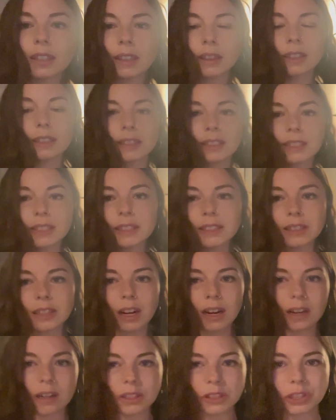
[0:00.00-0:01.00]
This is
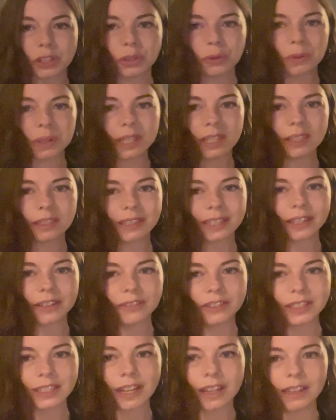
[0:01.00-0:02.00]
our suite. They
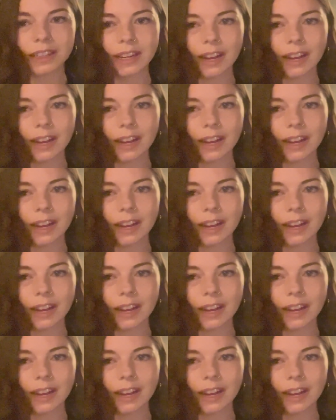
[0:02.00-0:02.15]
were selling